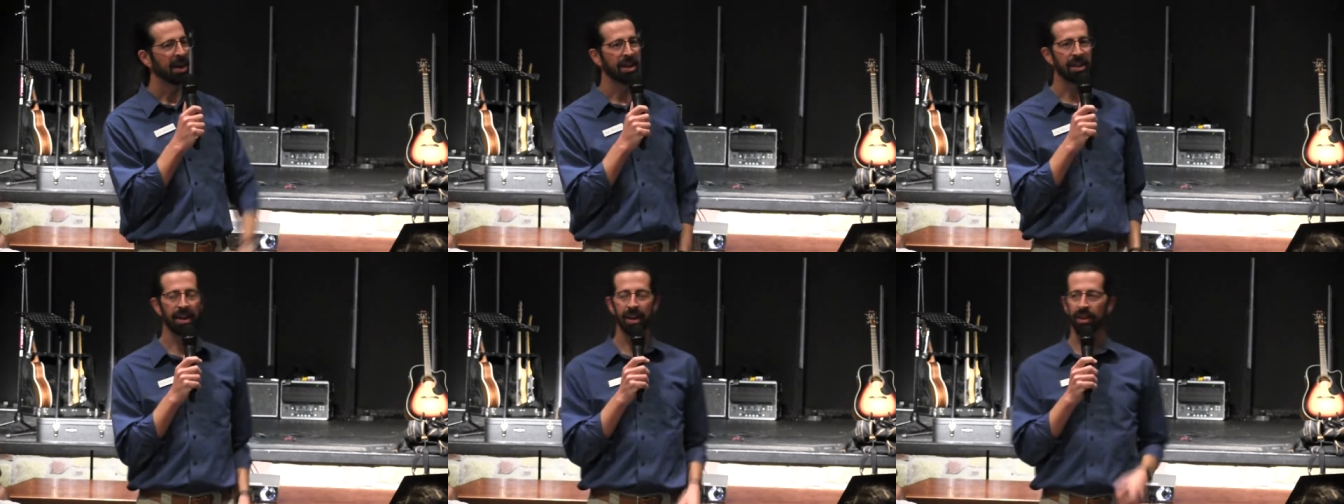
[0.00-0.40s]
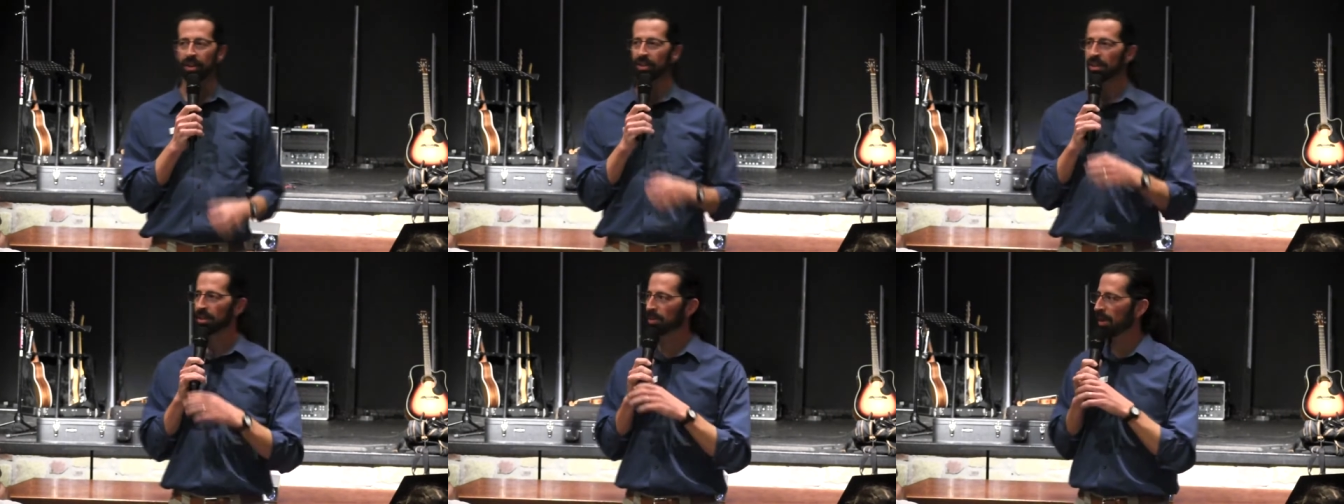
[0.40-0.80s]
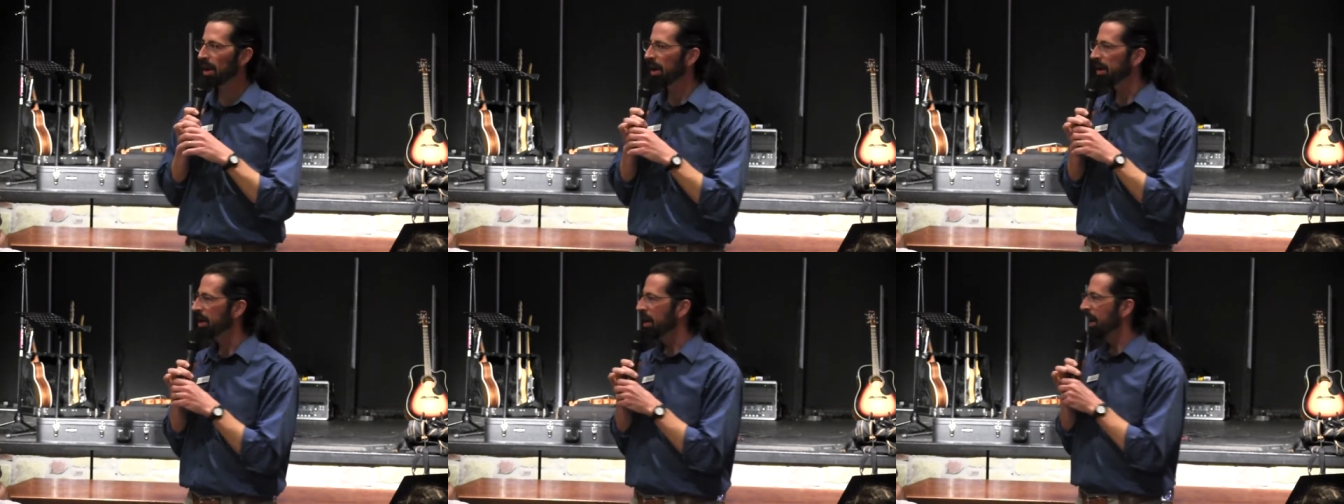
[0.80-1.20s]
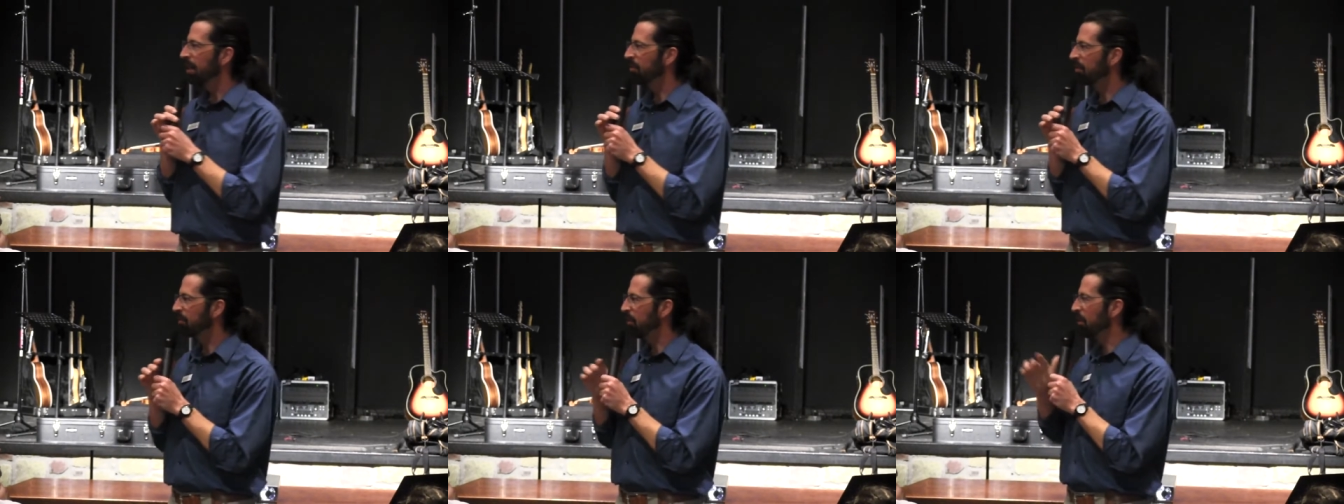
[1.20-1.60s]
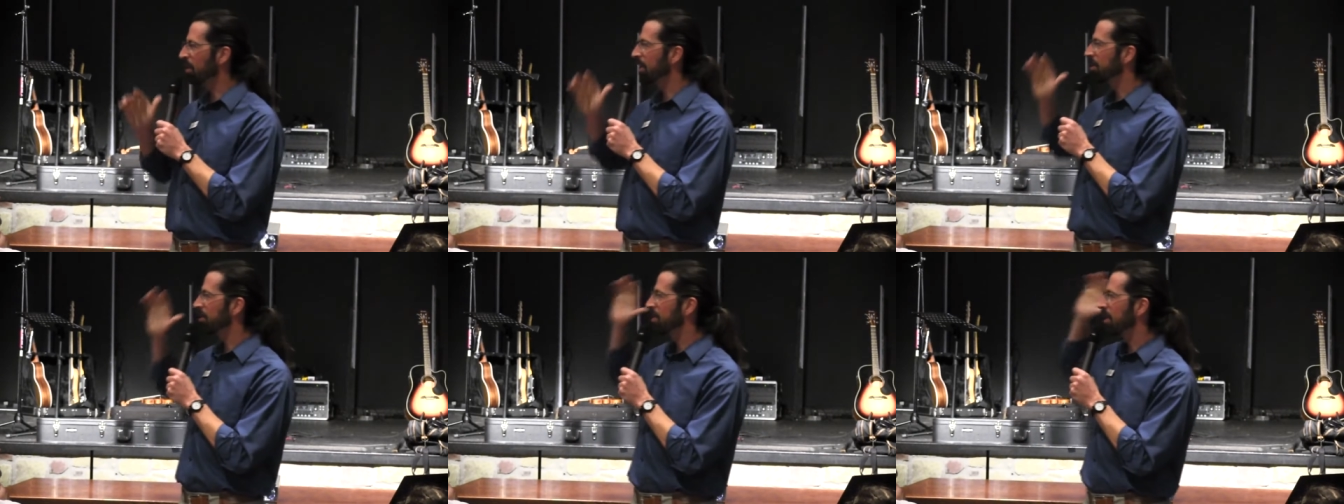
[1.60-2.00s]
And then I look this way, and for
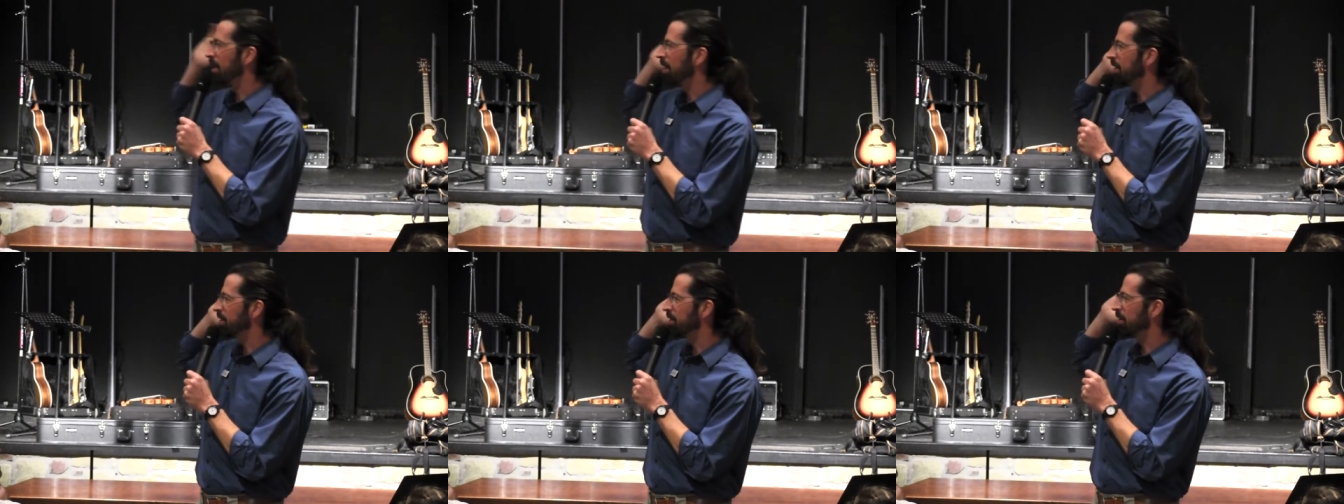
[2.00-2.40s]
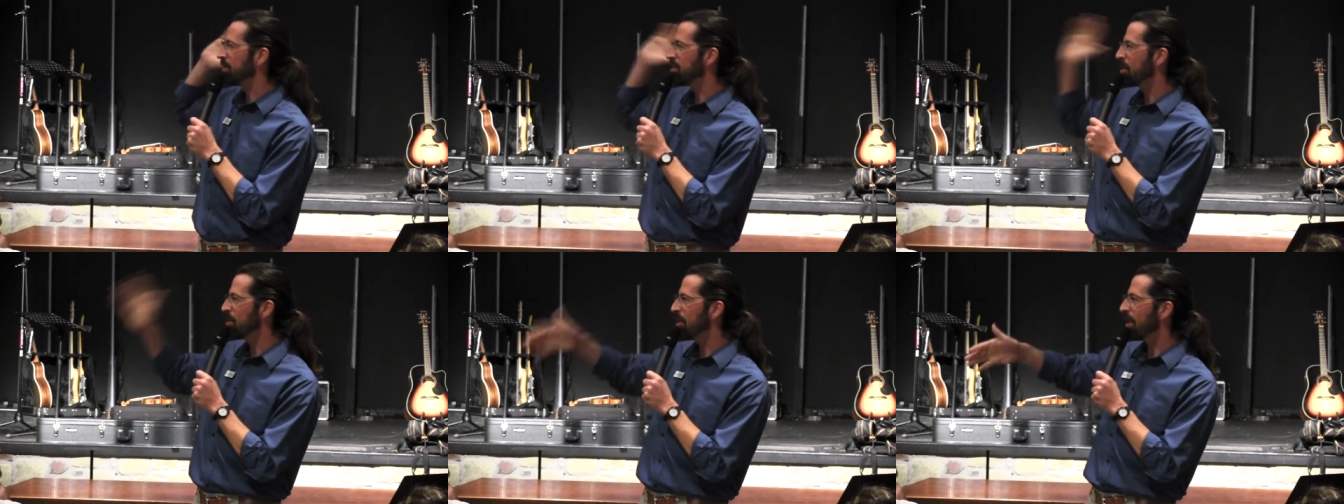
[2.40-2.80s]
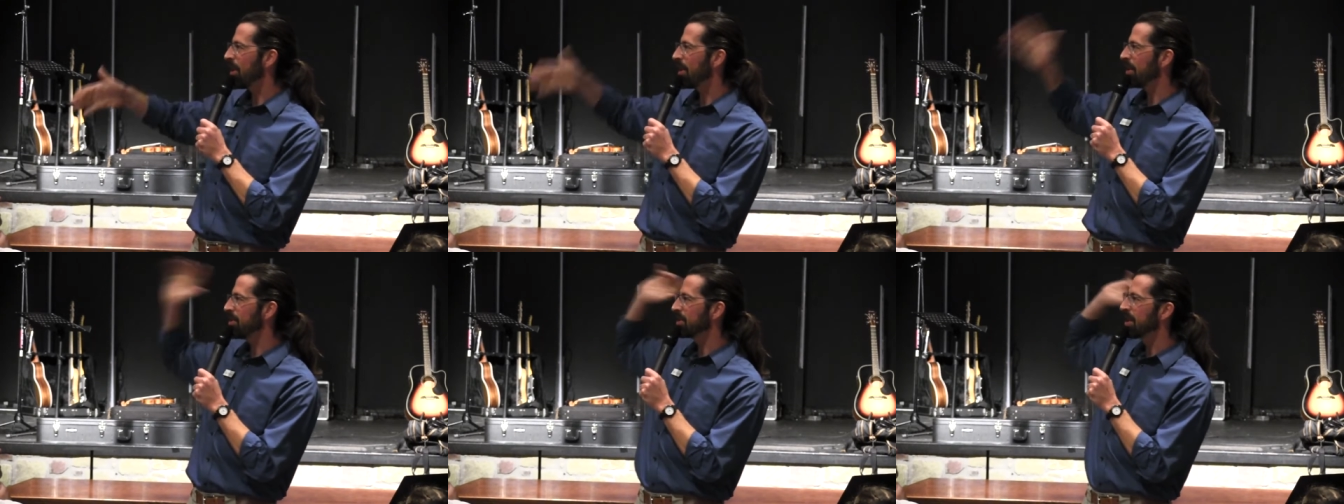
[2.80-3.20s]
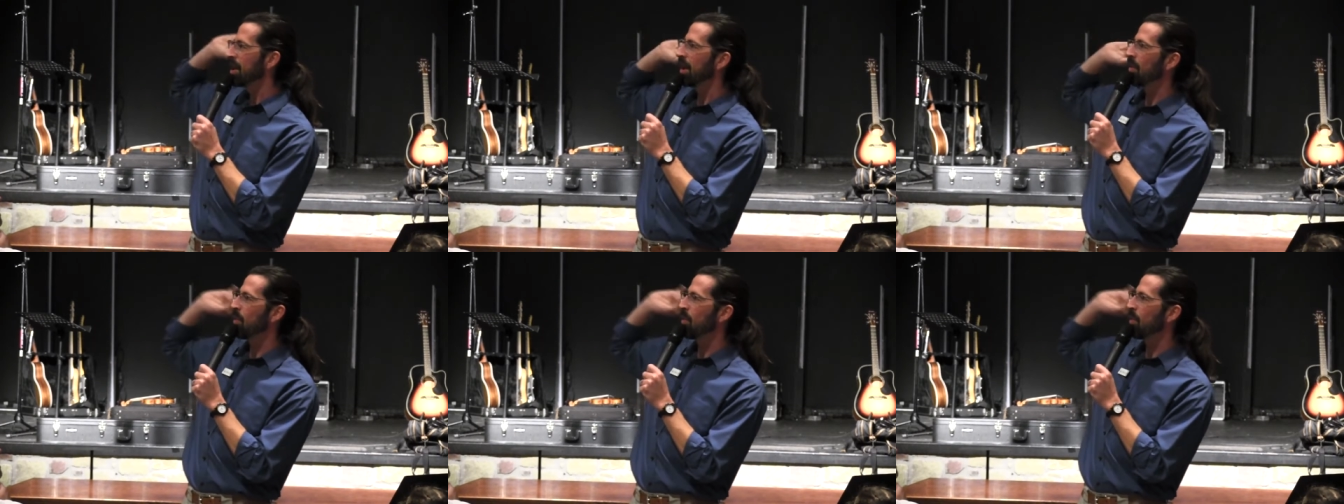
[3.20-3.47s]
400 yards, there's no cars,